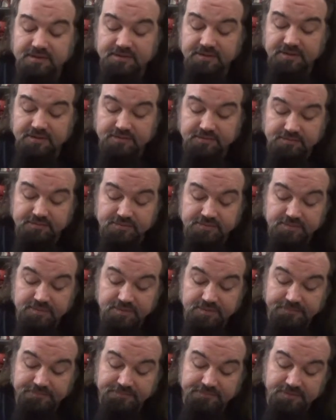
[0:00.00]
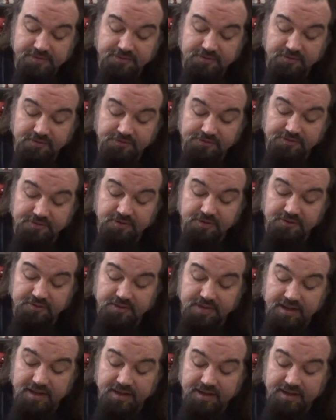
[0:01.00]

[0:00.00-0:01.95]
though the Soul Stone